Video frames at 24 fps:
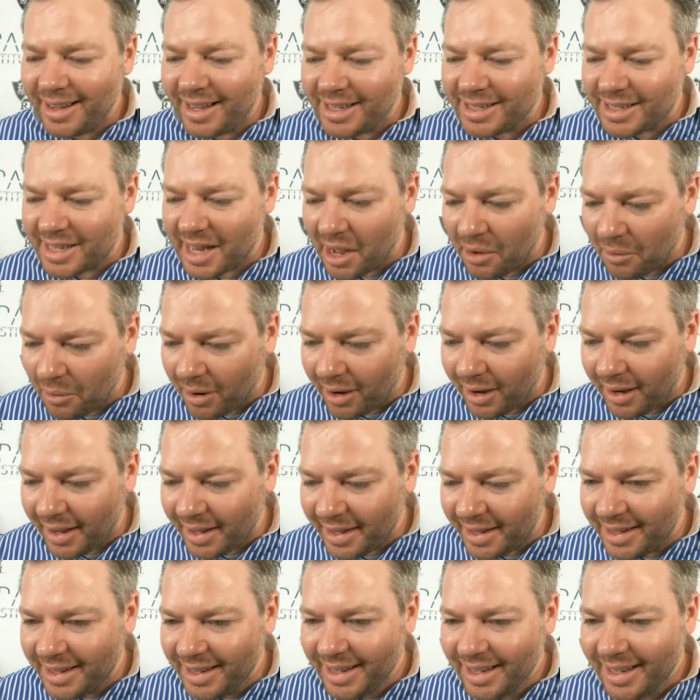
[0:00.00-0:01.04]
Is that
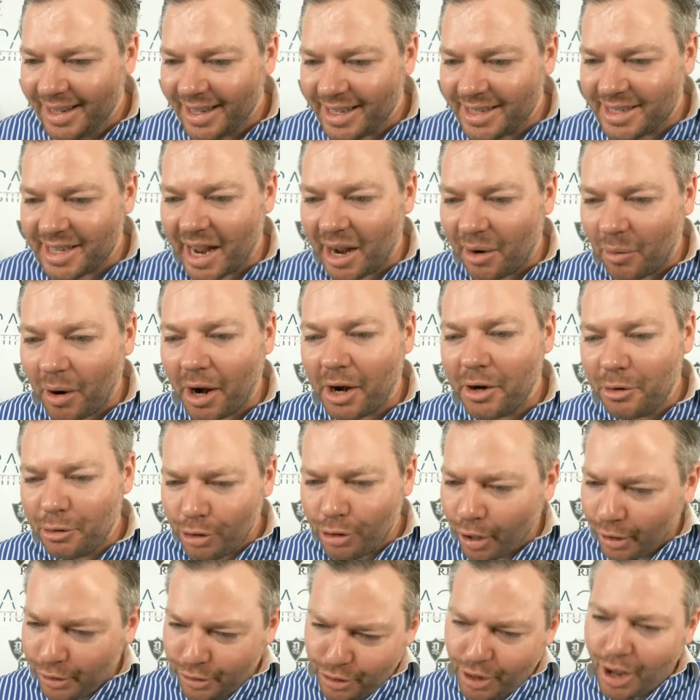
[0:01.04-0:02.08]
why you were
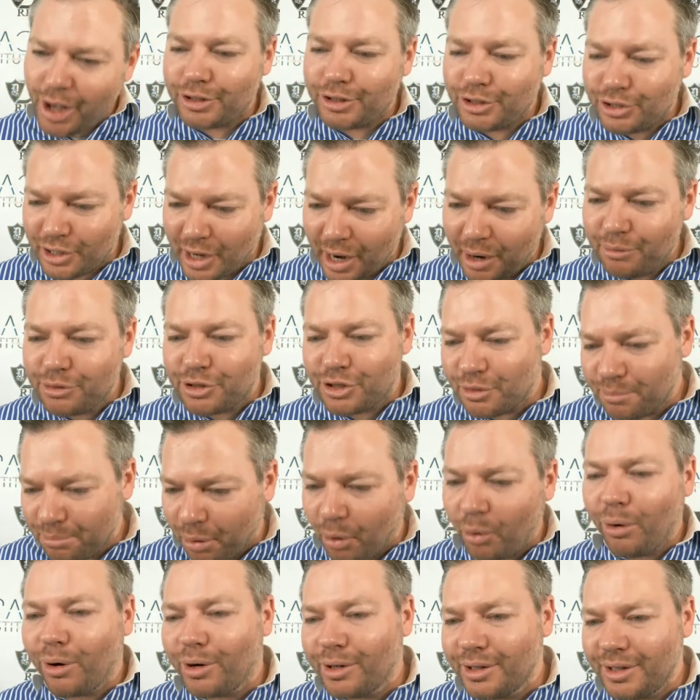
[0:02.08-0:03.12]
like, yes, I would
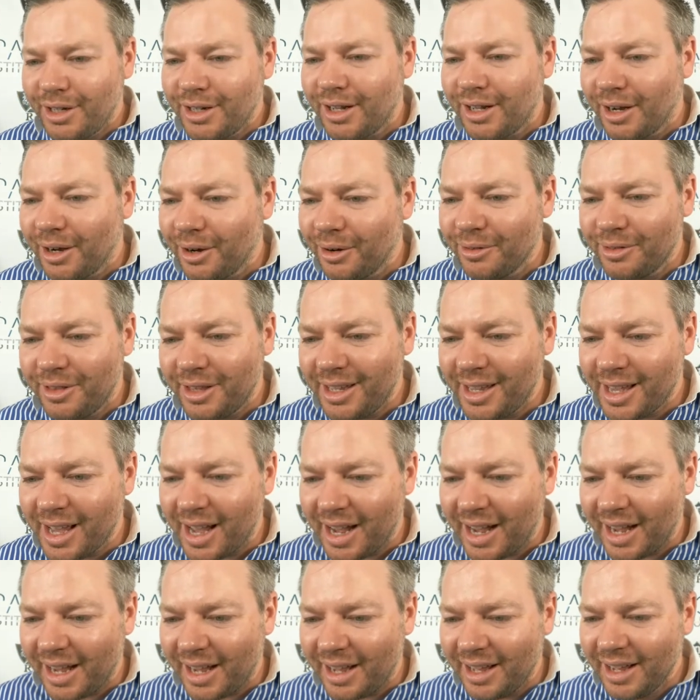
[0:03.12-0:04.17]
support,
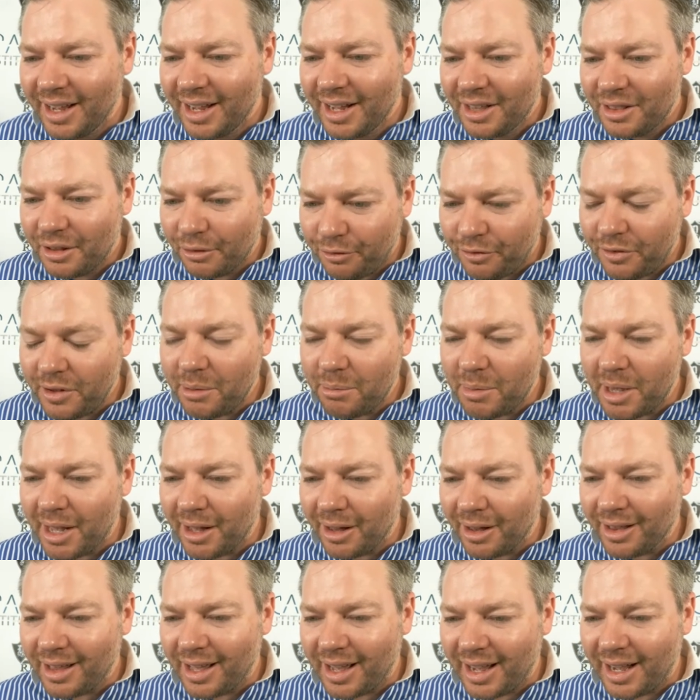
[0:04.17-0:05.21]
the
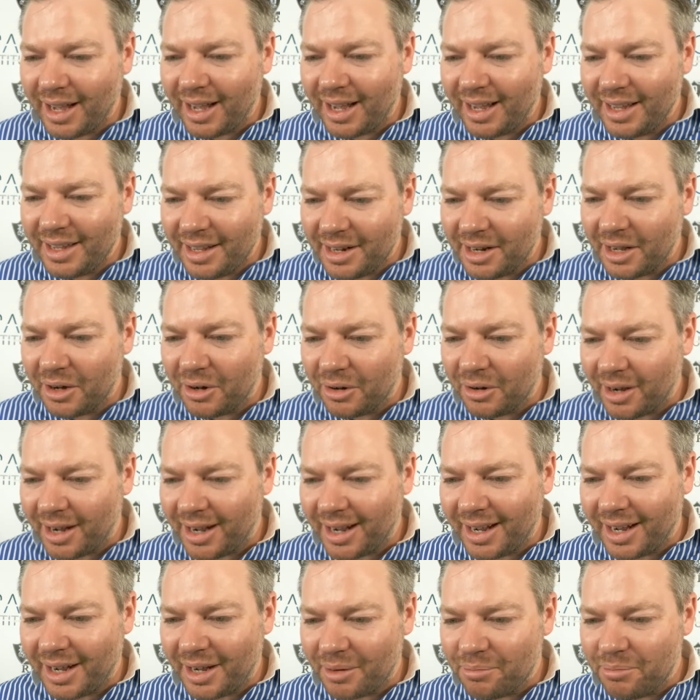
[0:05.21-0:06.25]

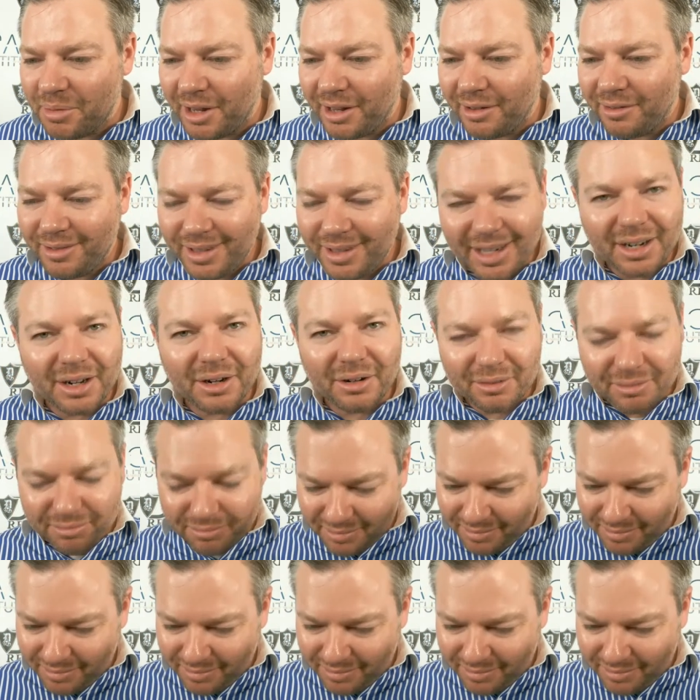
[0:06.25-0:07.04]
female, being